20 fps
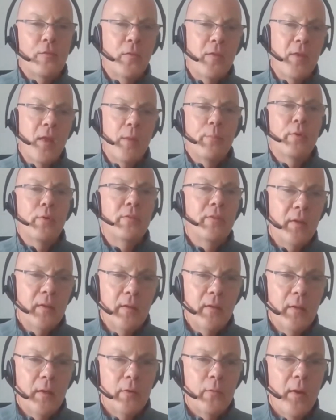without
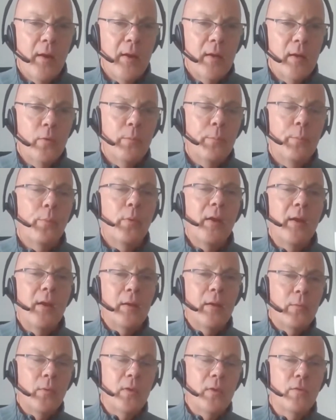protecting it right, it would
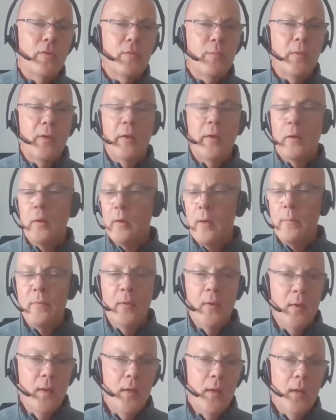break while it was being
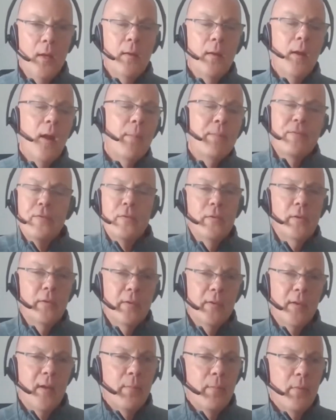shipped. Absolute
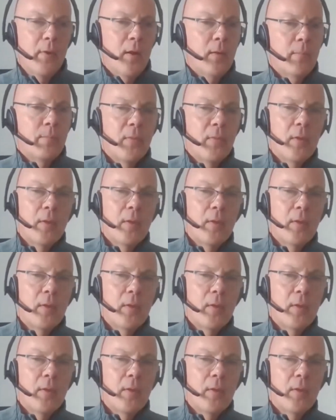nightmare.